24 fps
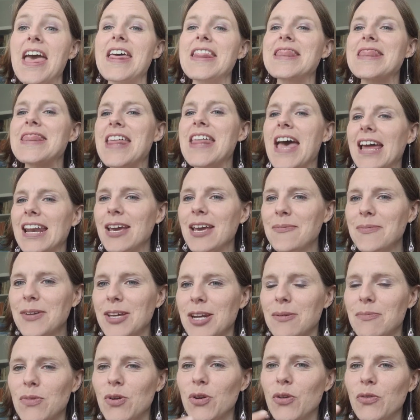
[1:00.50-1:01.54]
Then I'm
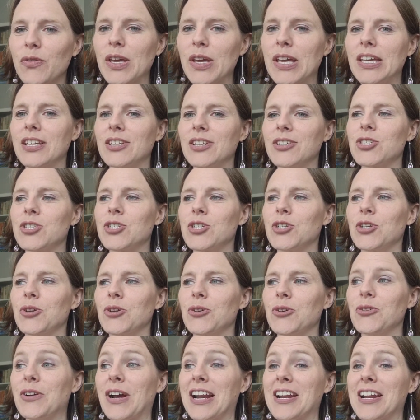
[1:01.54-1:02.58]
going to move
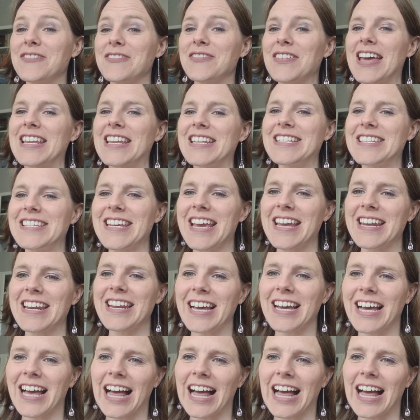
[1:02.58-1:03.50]
into kind of data